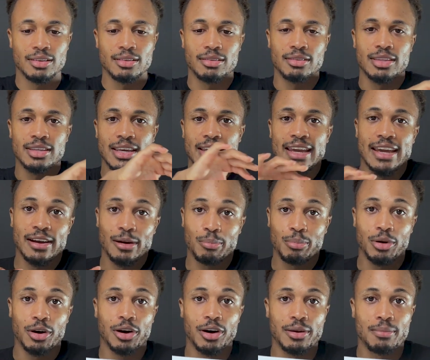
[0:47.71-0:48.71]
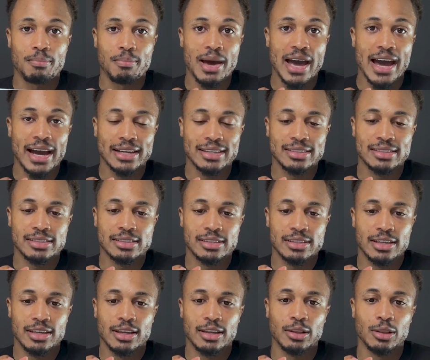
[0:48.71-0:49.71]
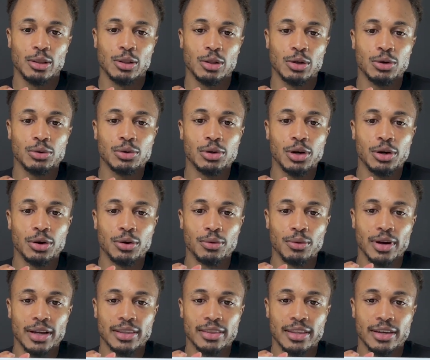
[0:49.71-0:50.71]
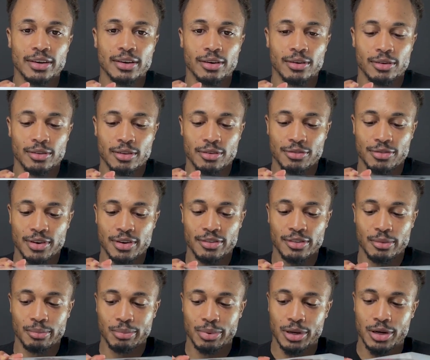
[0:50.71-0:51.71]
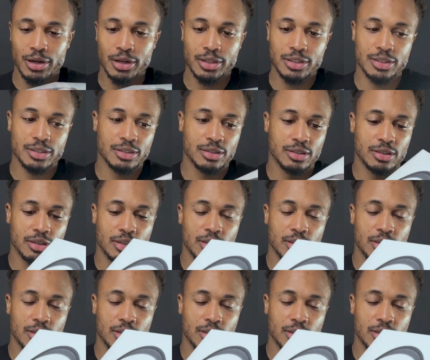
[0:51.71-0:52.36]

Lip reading: the AirPod Max logo right there on the front of the box.